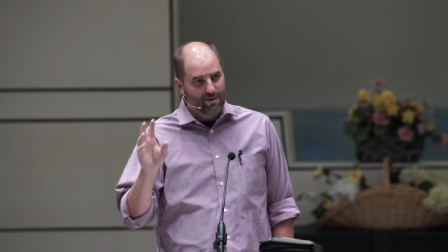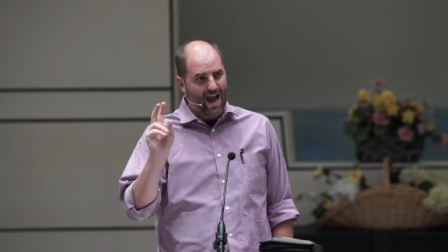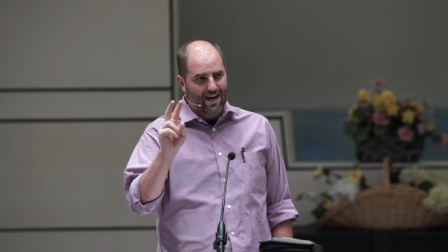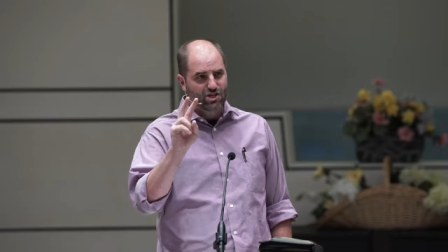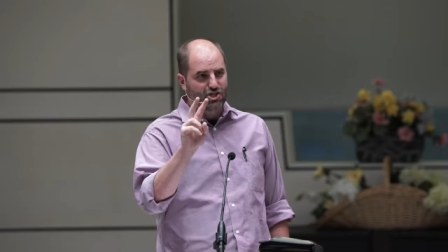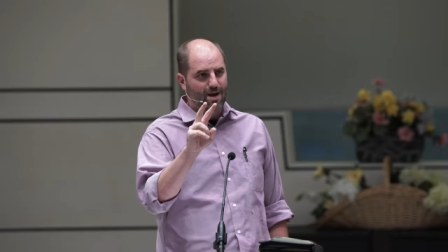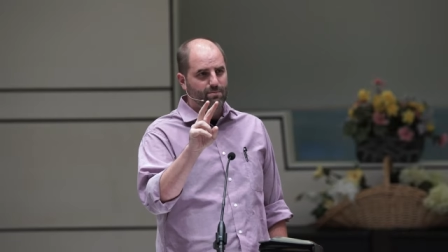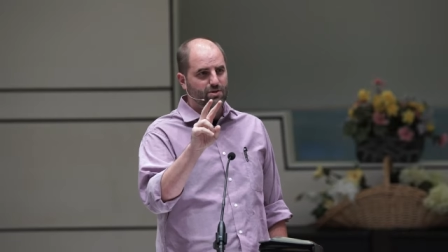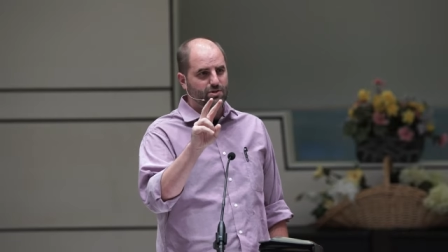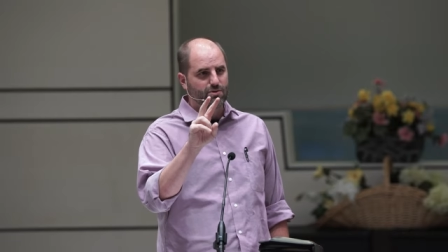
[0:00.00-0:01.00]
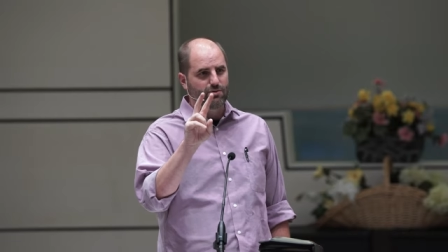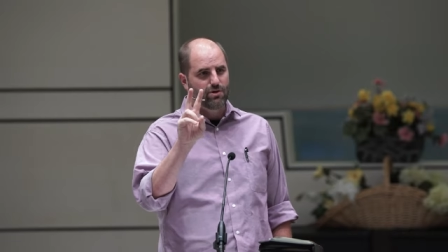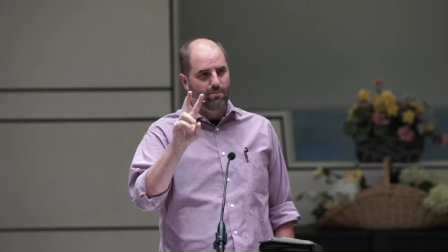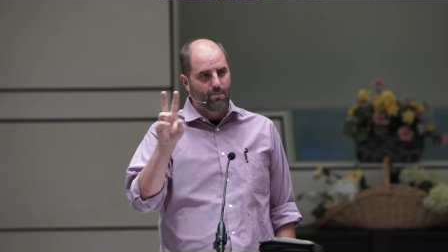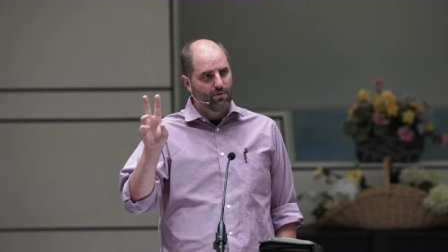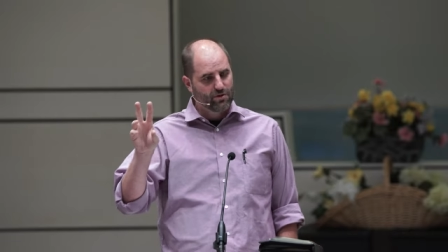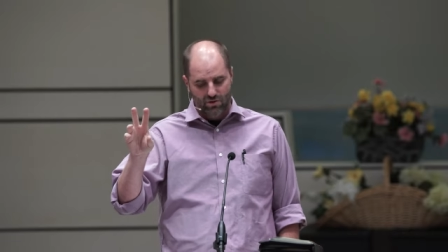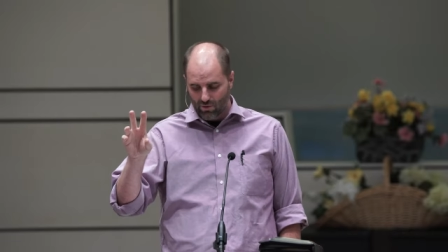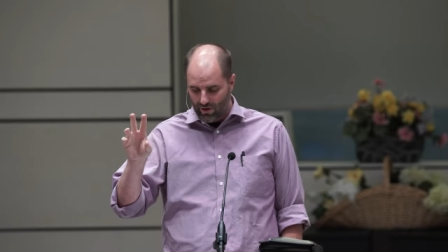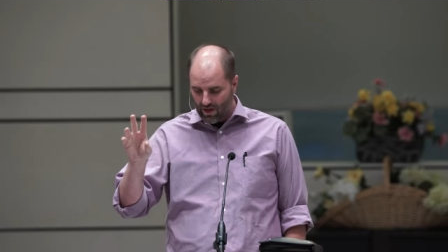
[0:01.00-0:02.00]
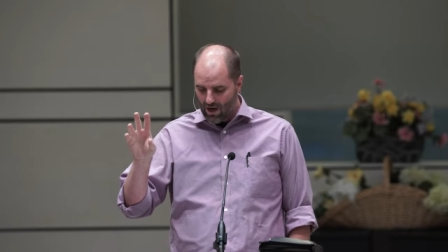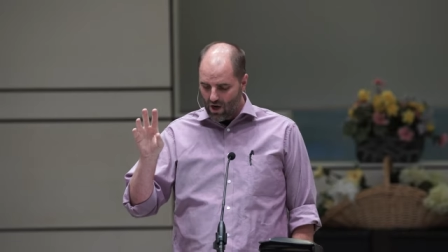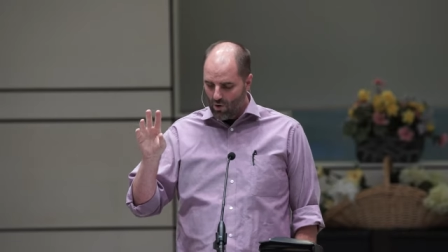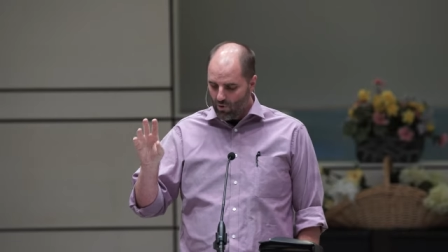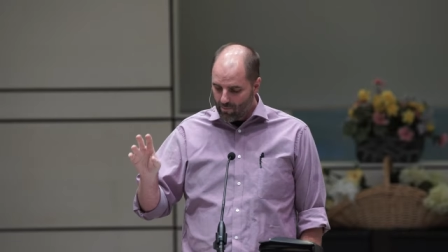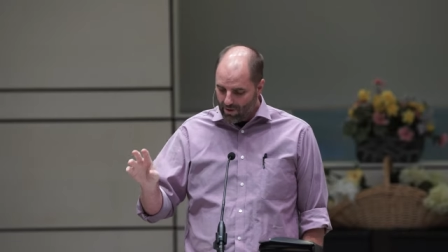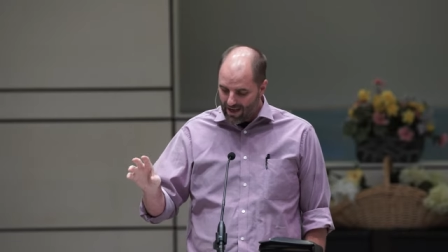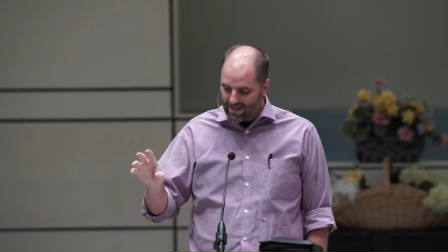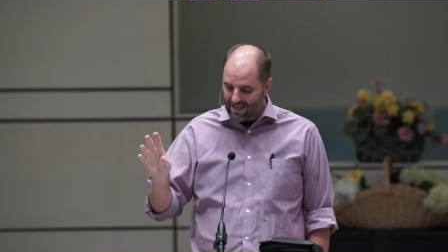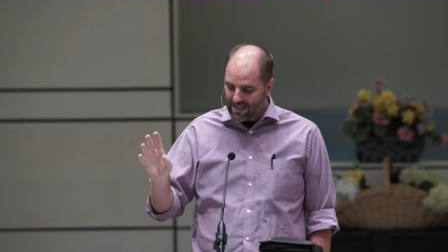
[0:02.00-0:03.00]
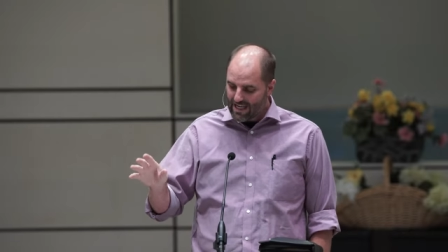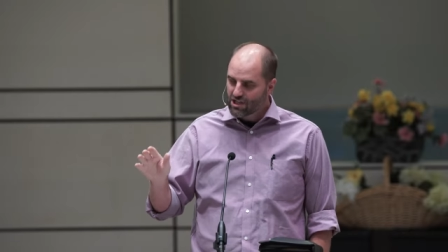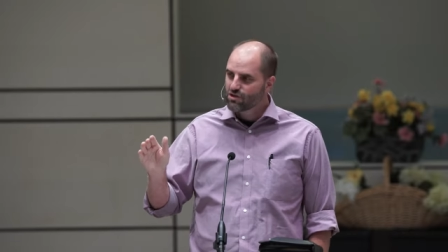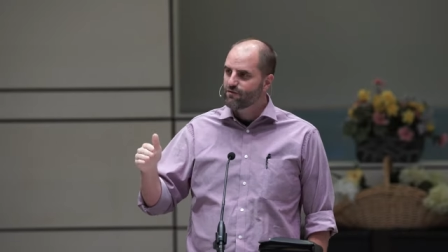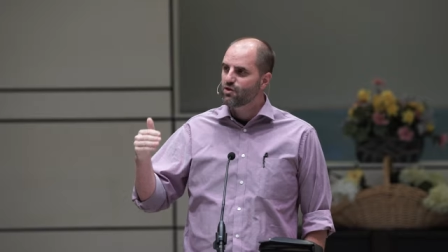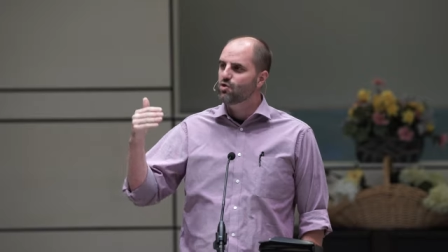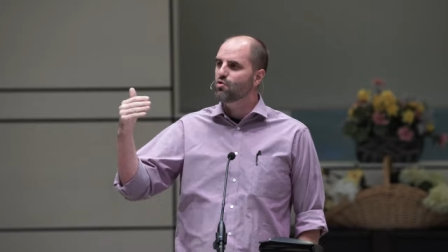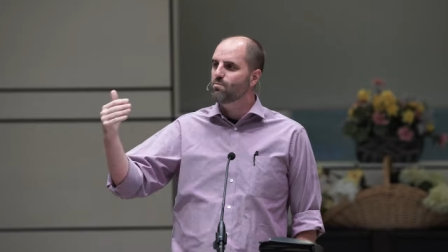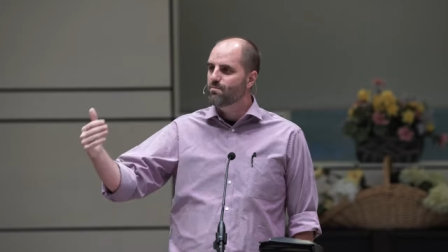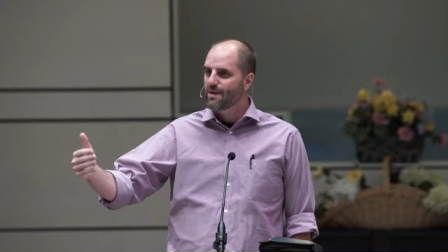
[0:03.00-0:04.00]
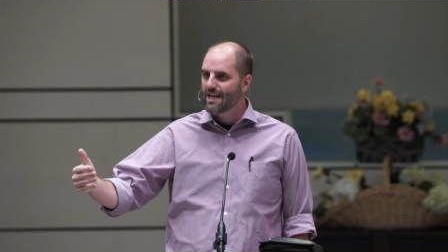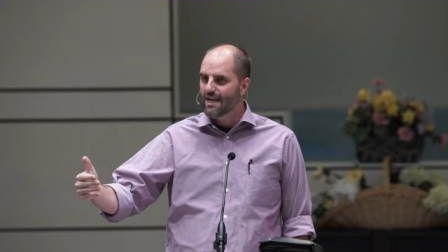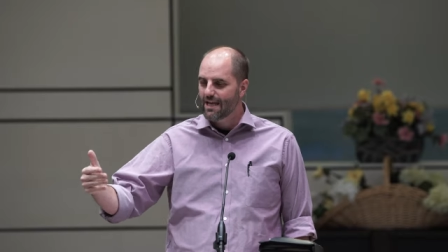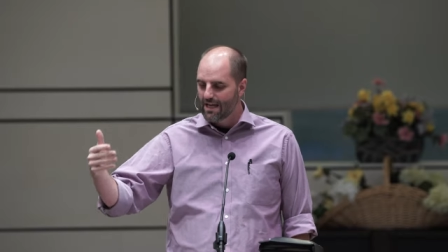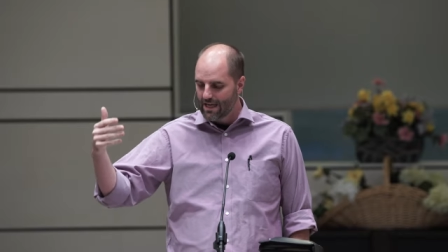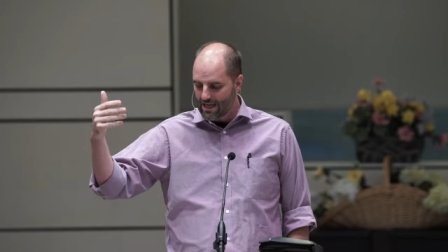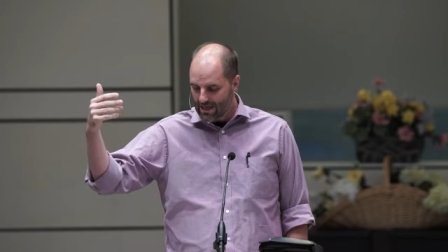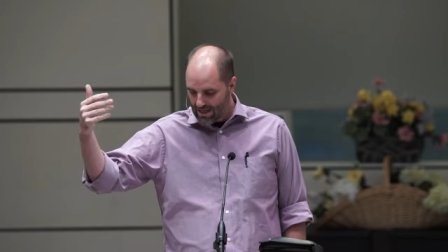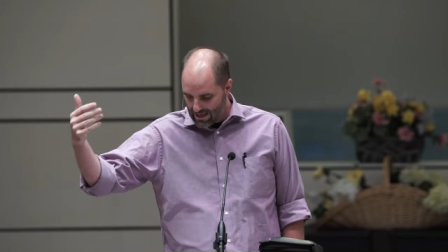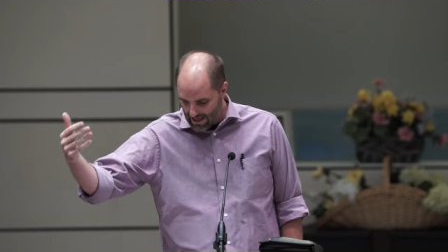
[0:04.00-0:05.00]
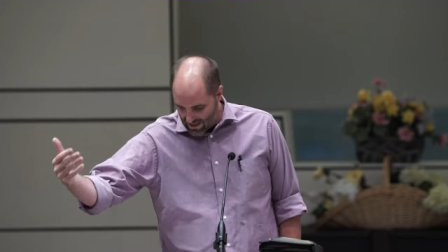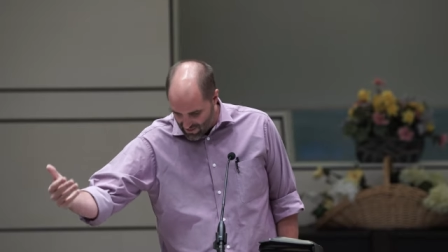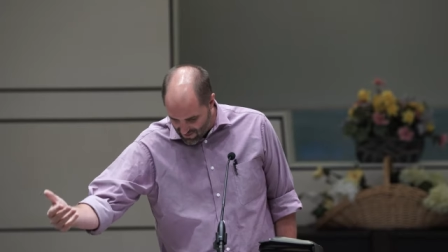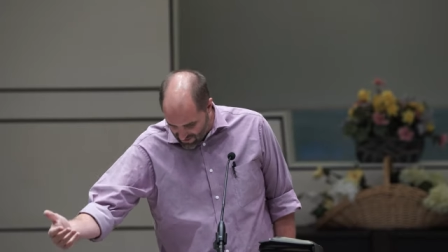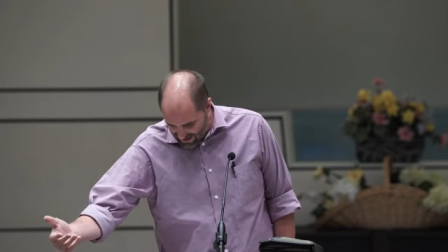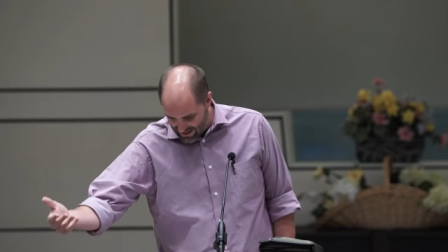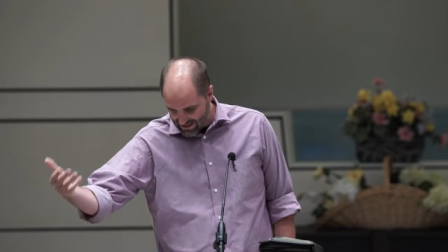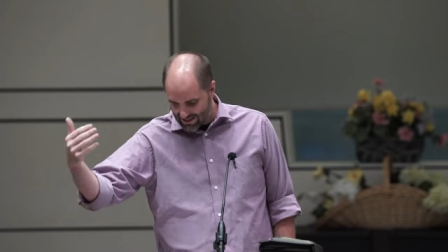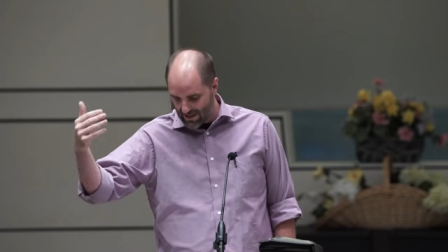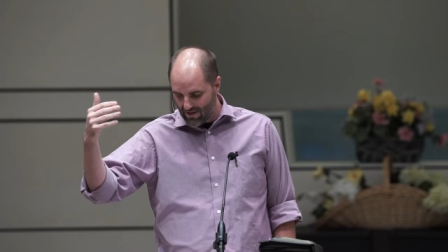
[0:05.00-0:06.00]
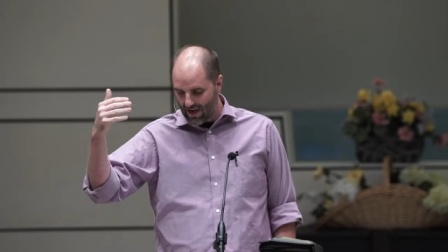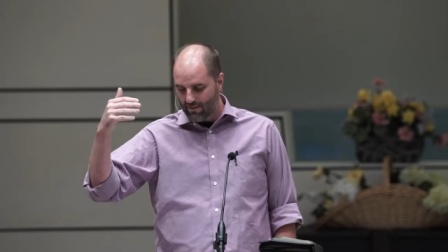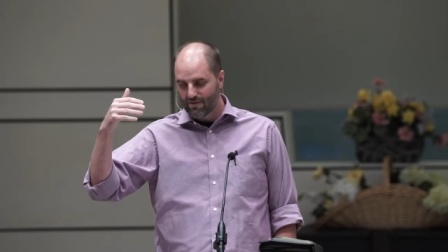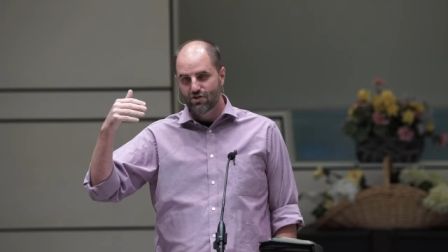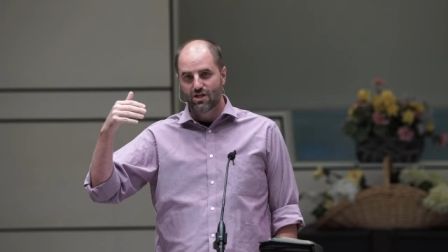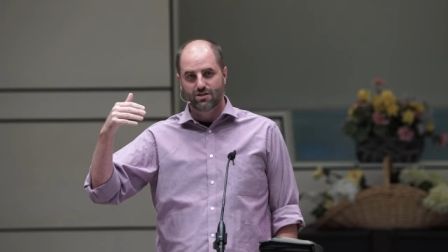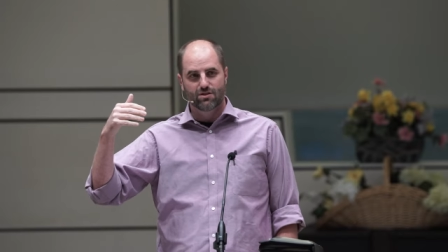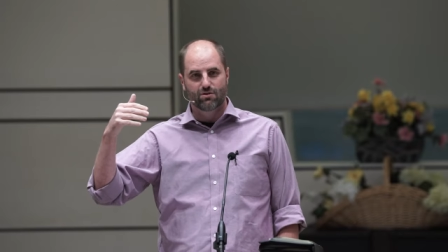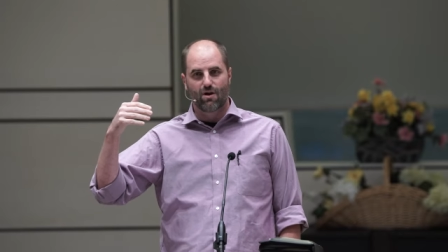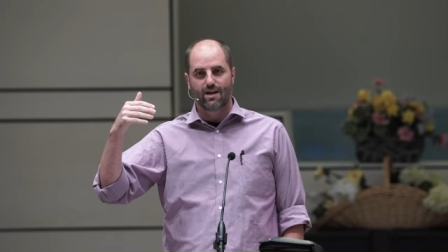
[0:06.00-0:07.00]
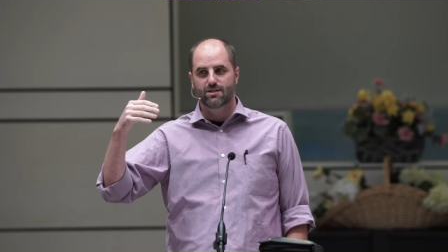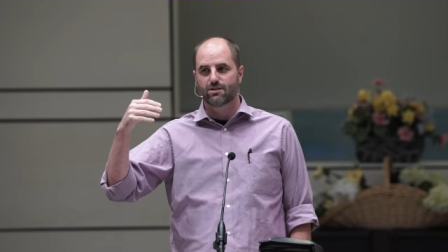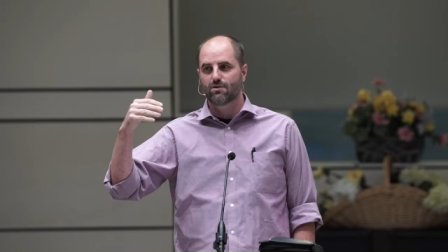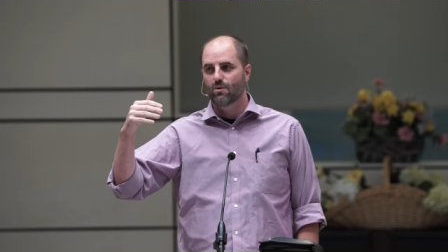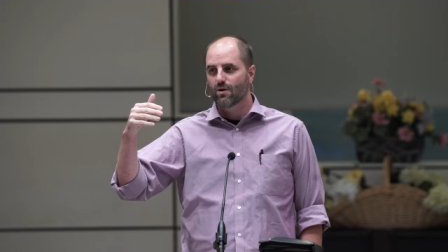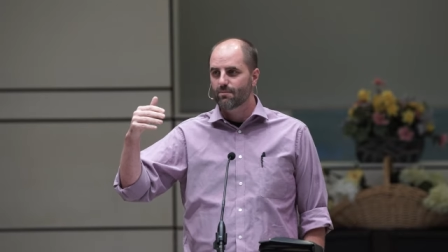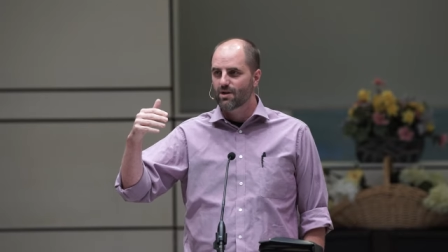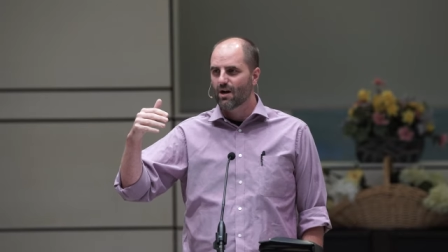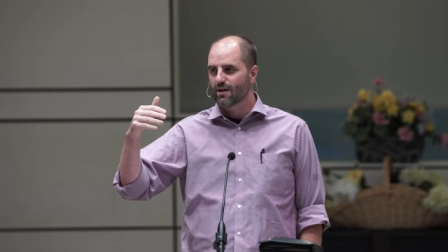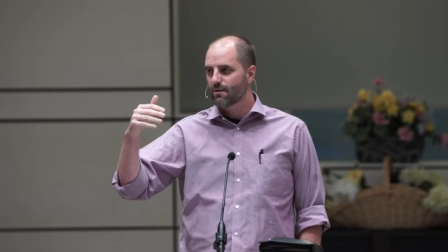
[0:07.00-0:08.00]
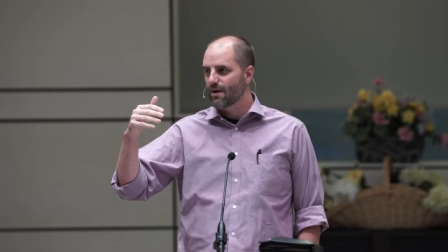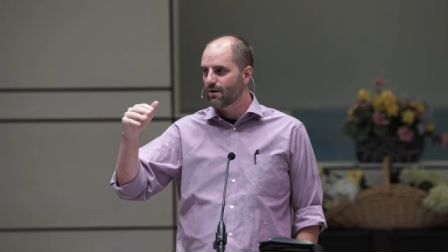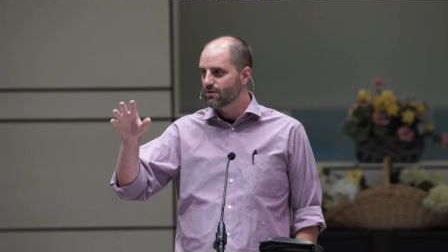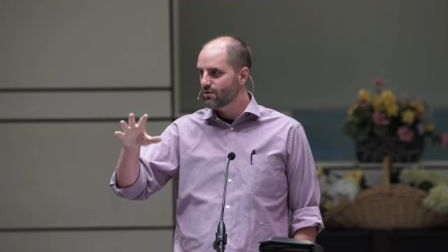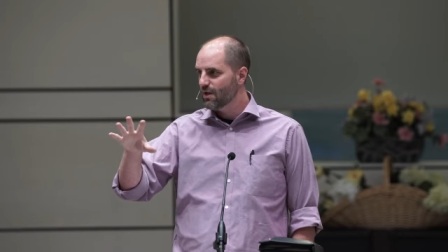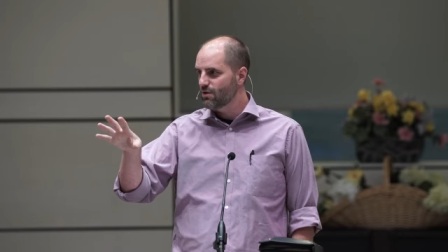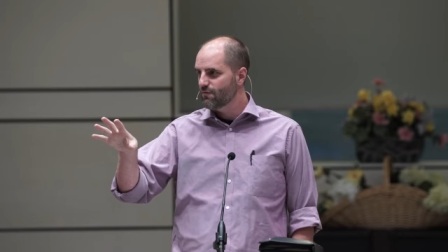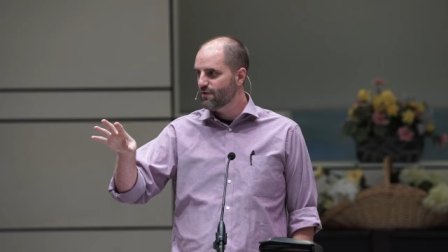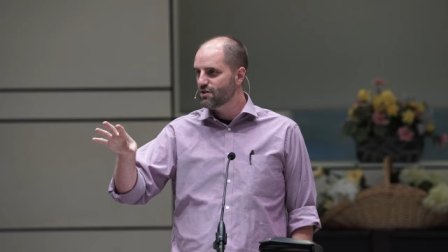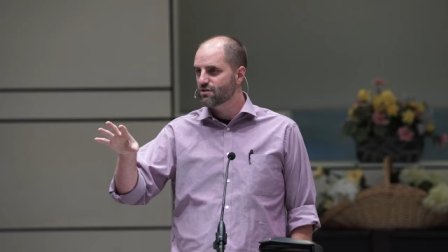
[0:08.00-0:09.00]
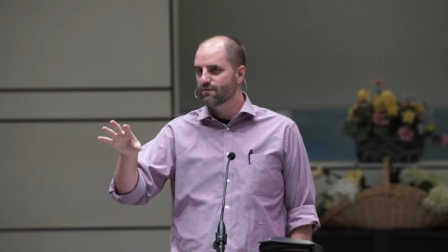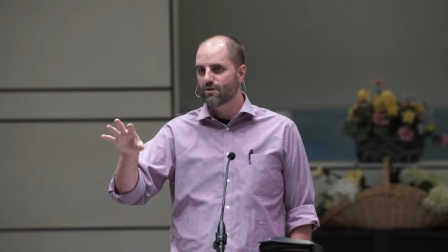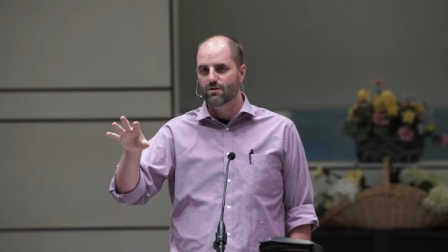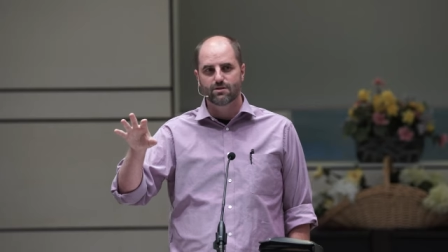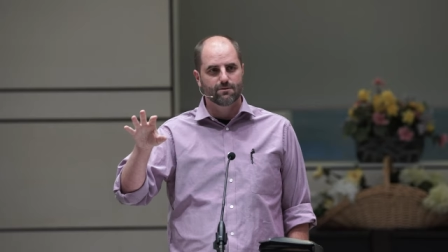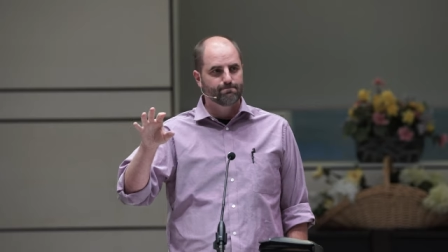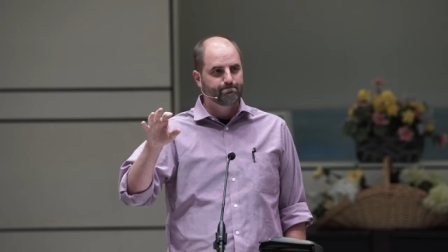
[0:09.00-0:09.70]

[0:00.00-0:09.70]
Acts chapter 2, do you remember the story? Repent, and each of you be this in the name of Jesus Christ. Do you know what I'm talking about? You, can you finish the verse?